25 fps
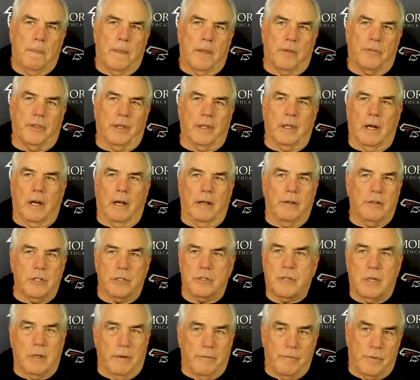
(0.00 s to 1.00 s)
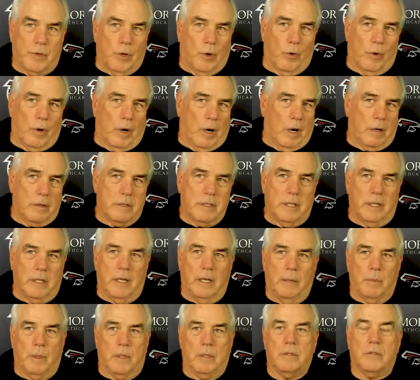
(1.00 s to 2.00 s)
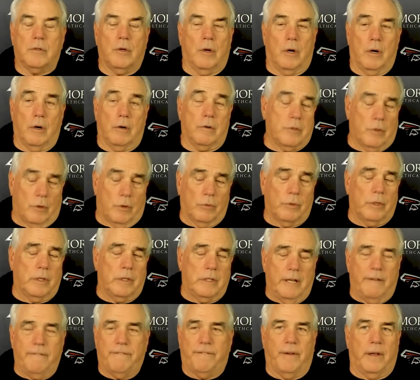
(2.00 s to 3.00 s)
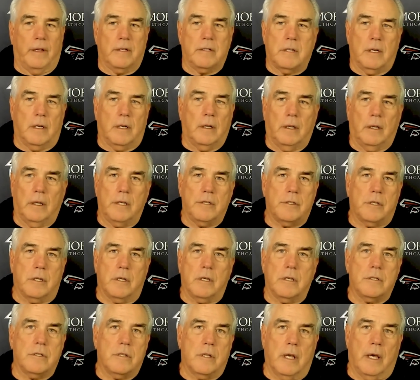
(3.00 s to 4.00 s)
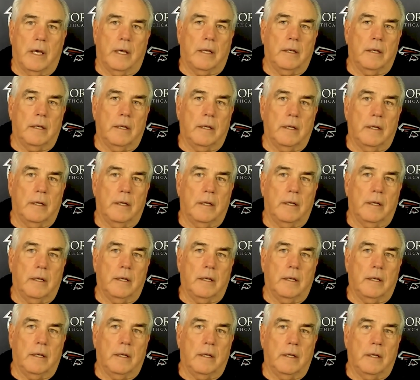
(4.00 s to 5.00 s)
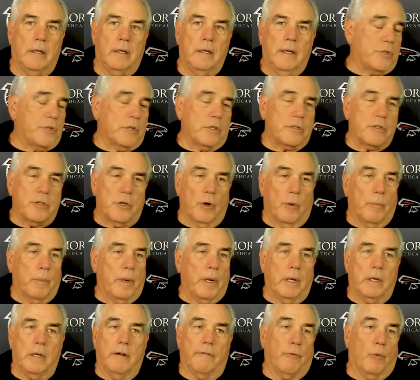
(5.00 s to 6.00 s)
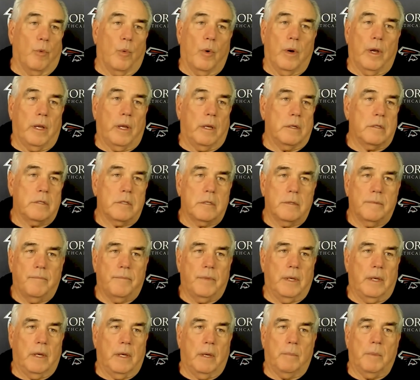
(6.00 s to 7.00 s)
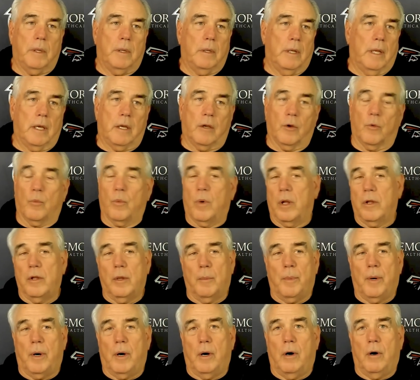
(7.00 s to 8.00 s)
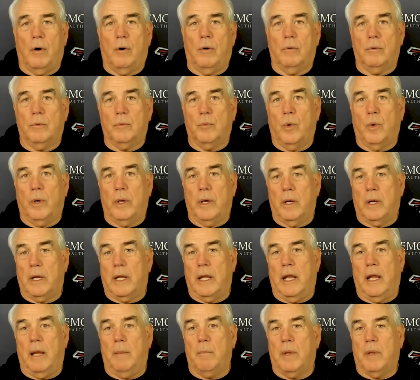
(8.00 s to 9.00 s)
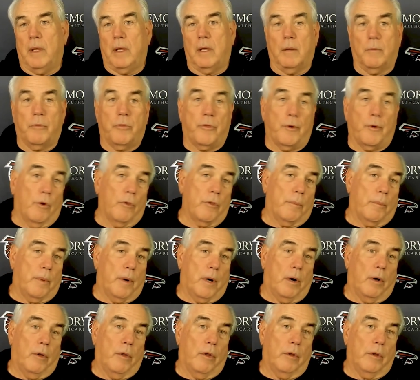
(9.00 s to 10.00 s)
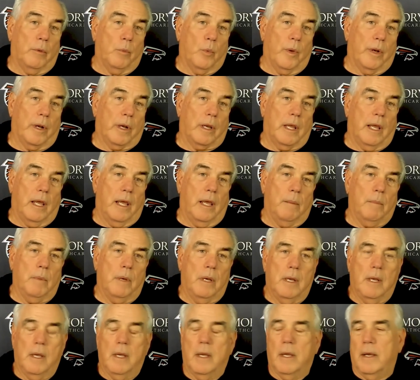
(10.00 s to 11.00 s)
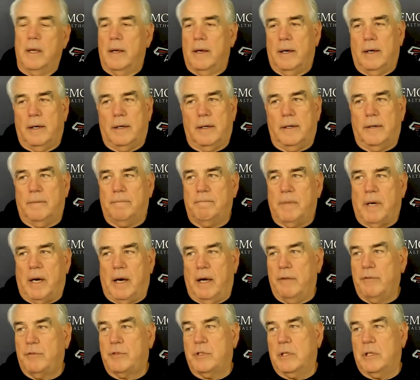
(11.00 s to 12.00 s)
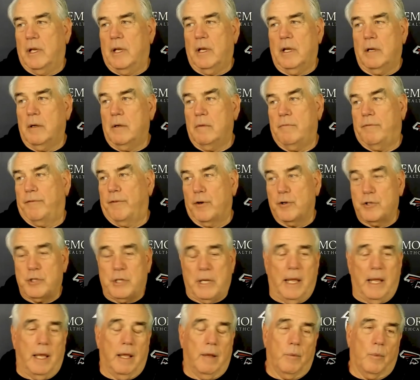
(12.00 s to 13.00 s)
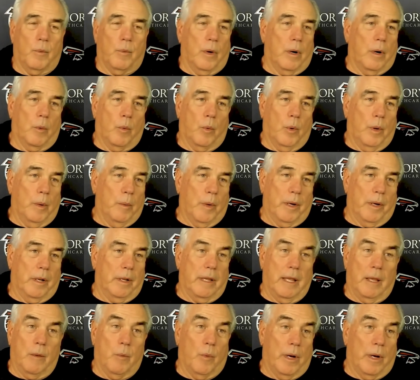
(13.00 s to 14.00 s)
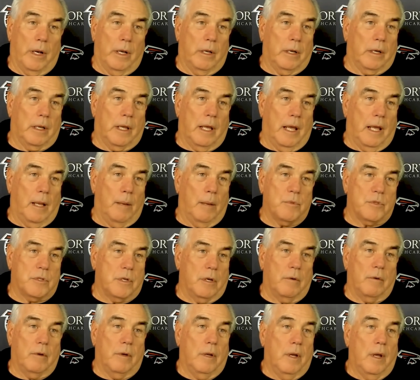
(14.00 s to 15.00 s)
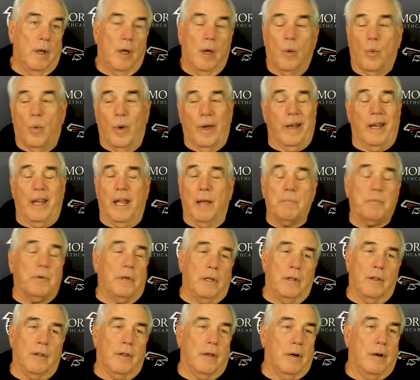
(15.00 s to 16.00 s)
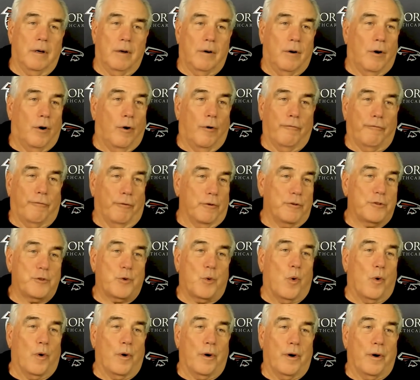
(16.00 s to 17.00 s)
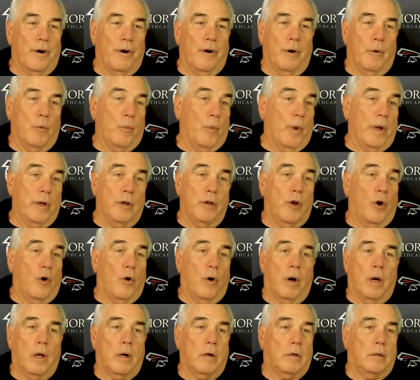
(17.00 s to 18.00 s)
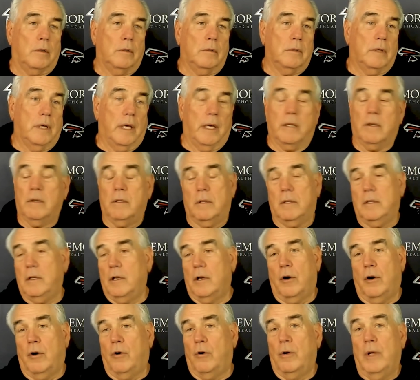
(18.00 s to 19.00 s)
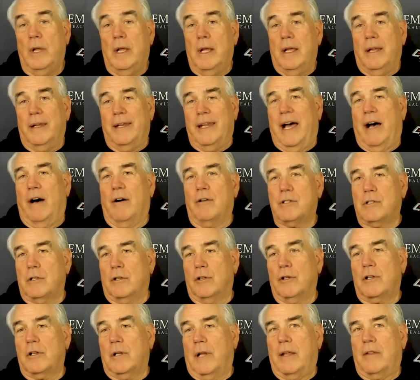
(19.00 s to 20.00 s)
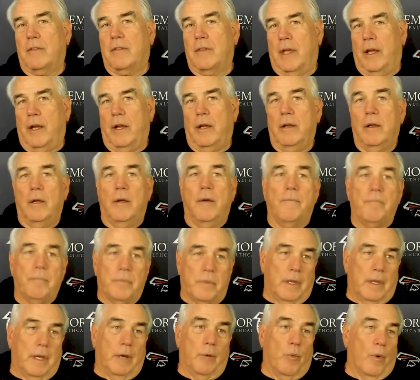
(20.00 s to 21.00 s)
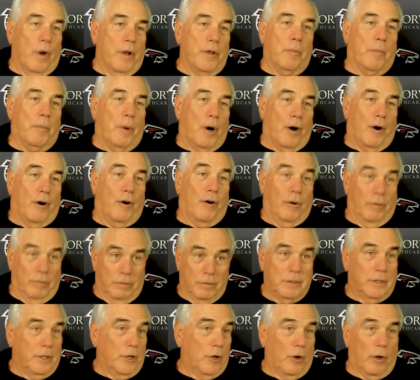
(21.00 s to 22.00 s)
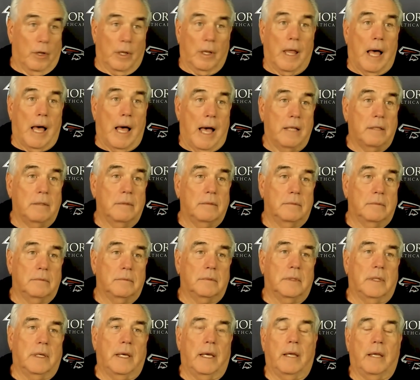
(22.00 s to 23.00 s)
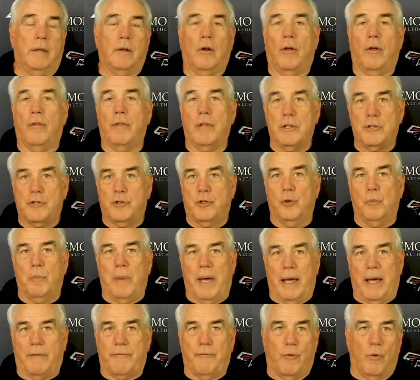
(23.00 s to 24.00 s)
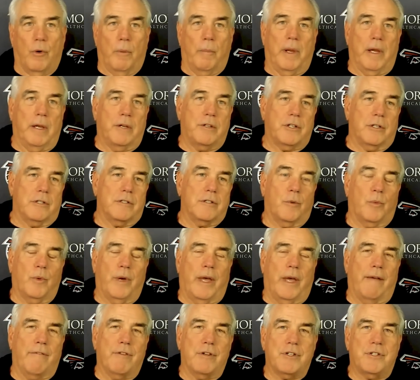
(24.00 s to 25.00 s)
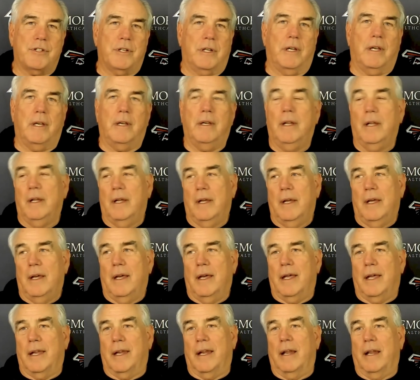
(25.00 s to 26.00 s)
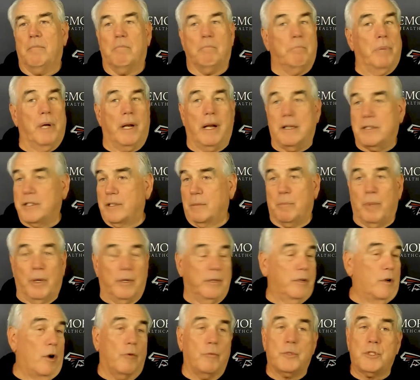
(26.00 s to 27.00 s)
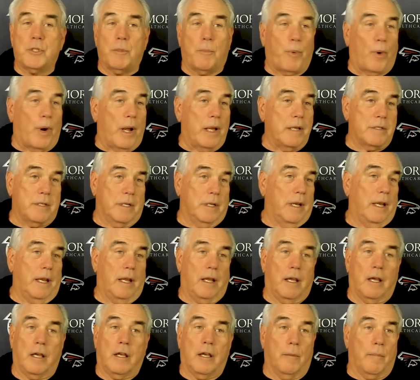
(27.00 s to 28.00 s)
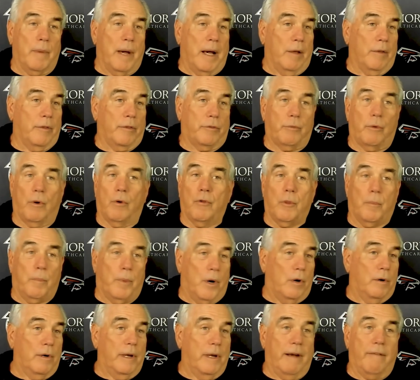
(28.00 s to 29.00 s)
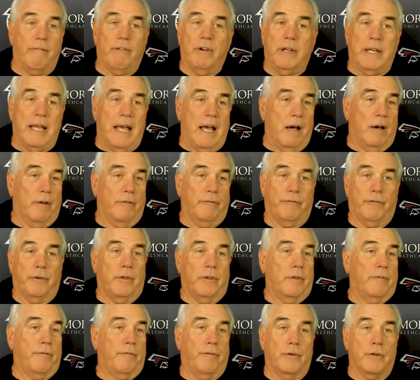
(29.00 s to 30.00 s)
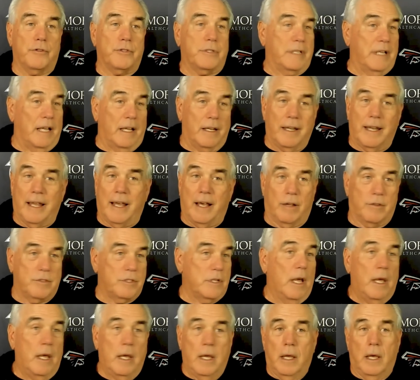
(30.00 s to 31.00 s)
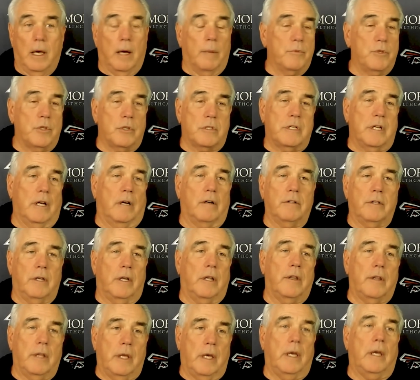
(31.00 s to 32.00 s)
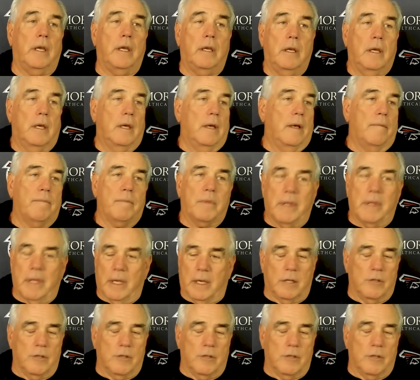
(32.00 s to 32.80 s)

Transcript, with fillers: the thing that I just have told our team and or told the defense at least is that he can beat you so many different ways. I mean, they can run the ball and win a game. They can throw the ball and win a game. Um, I've seen it firsthand where we went, they went into games and went empty the whole first quarter and went no huddle. And you know, now it's looked like they they run the ball, you know, a lot and all these two back formations that we haven't seen. And then, but I said, but don't surprise that he could come out and throw the ball every down for the first ten downs. I'm just telling you, they they